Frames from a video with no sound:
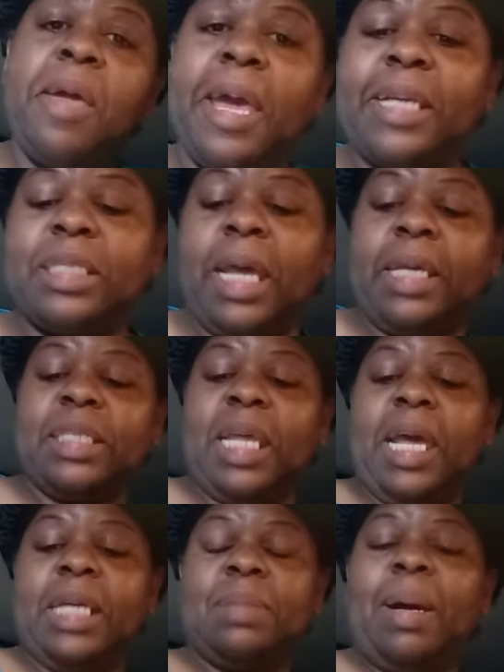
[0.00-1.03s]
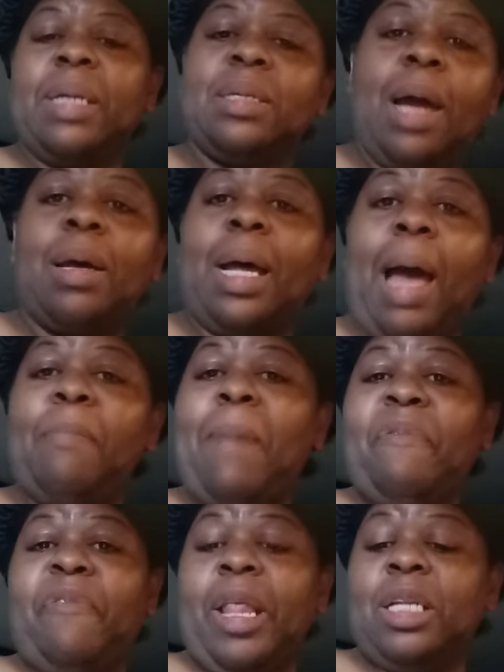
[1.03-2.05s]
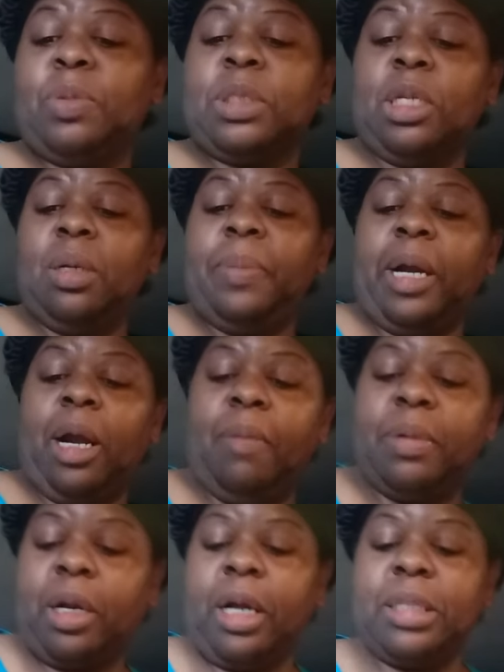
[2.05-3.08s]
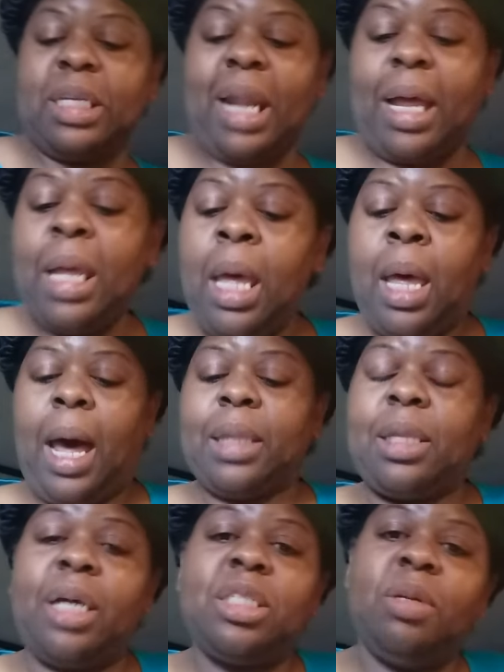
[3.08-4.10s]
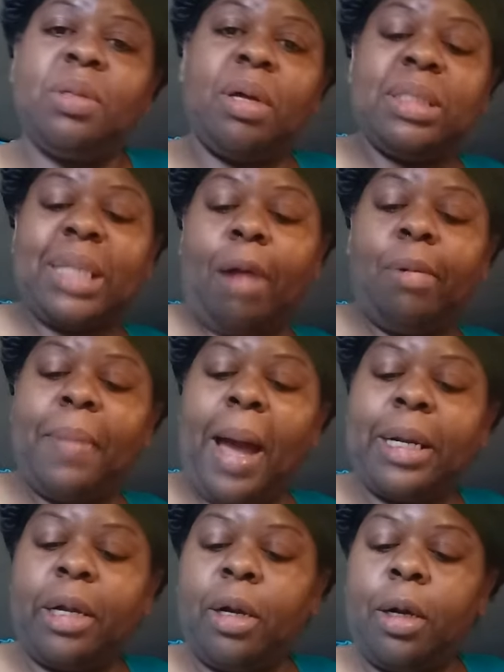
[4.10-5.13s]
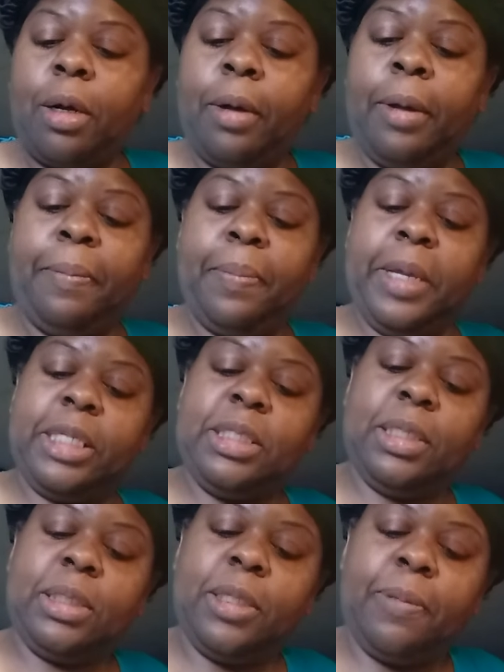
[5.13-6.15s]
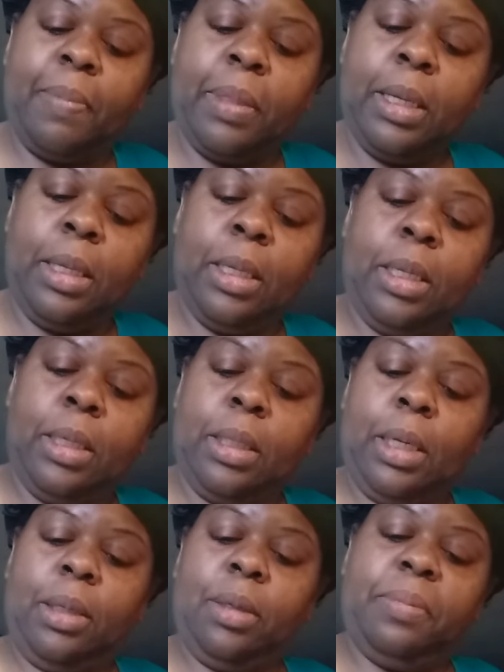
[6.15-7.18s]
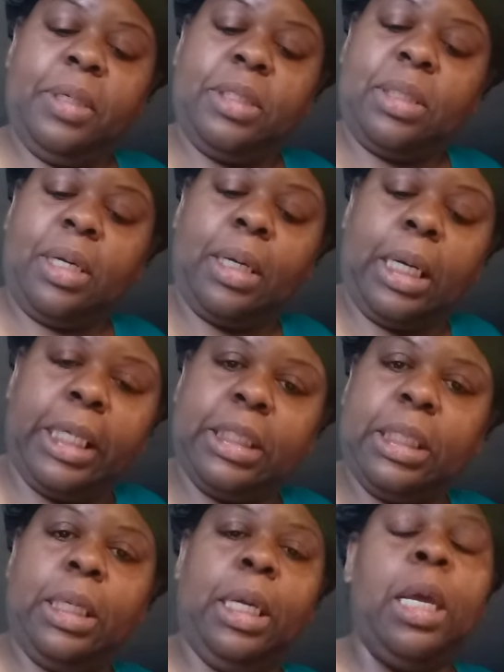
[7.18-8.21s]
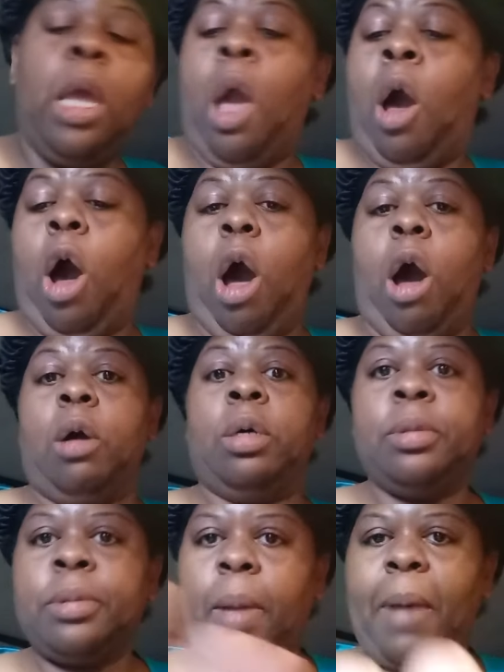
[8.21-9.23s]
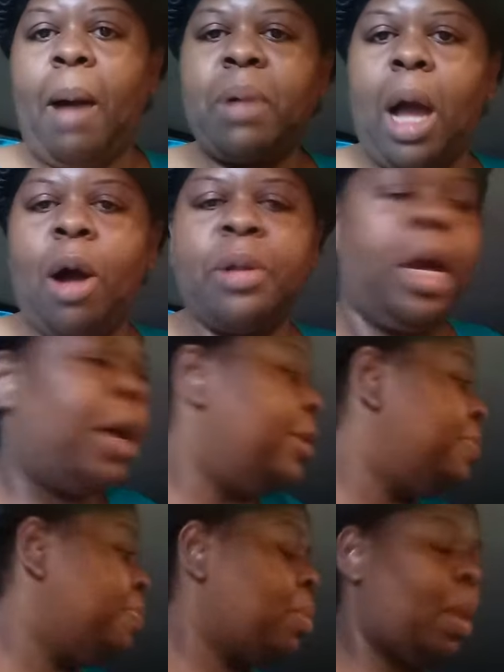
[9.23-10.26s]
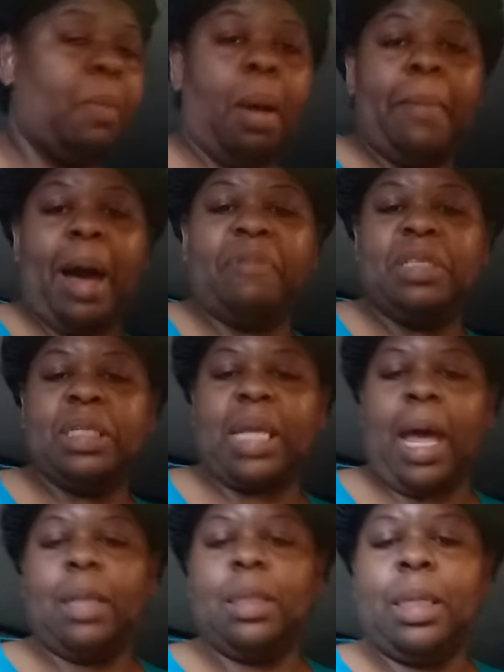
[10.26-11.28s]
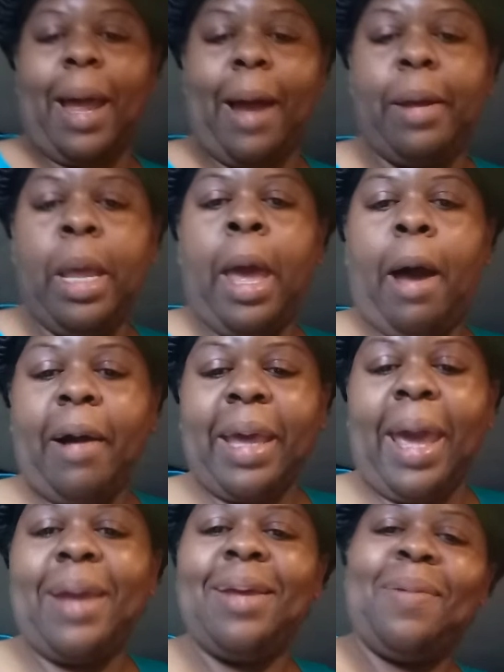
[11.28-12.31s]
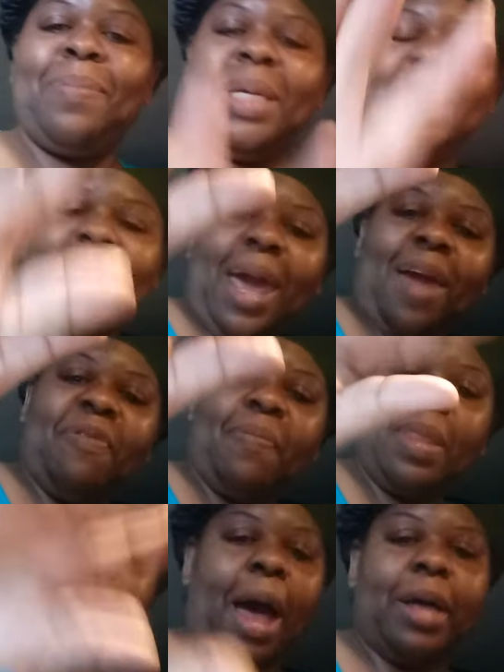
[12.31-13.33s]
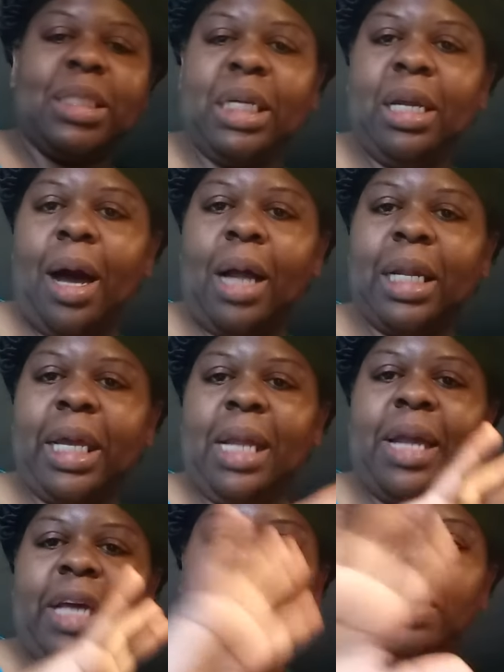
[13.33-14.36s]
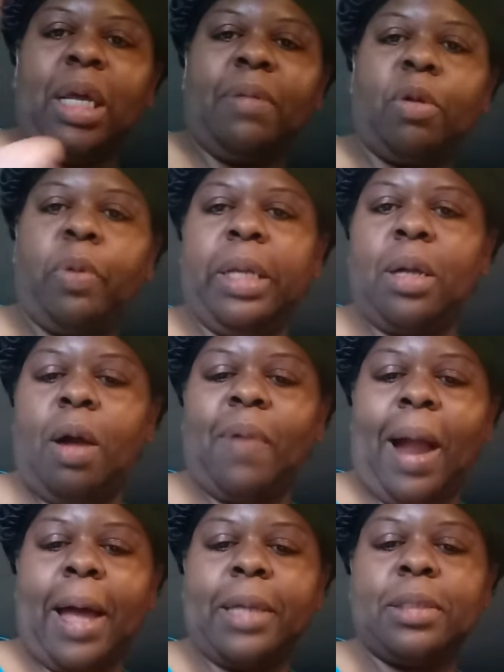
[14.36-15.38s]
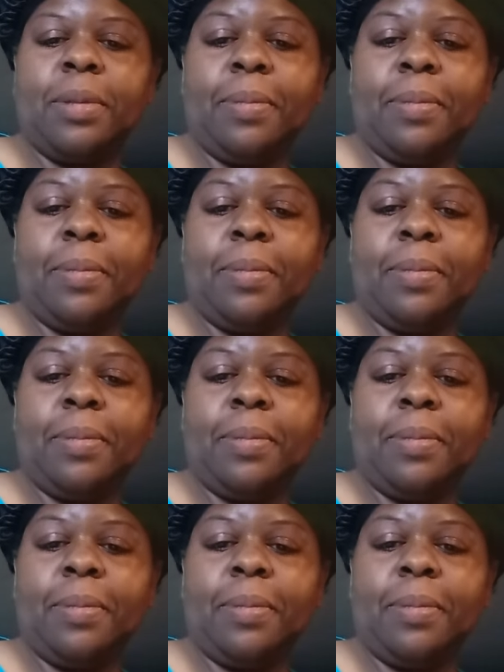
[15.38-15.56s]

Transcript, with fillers: as they said, y'all, my feelings was a little bit hurt when the girl said I, I thought she was going to start reminding her of her big sister. That little bitch said auntie. Oh, I'm, I'm gone, y'all. My mouth just got loud. Okay, be safe. I'll see y'all again next week if the creek don't rise.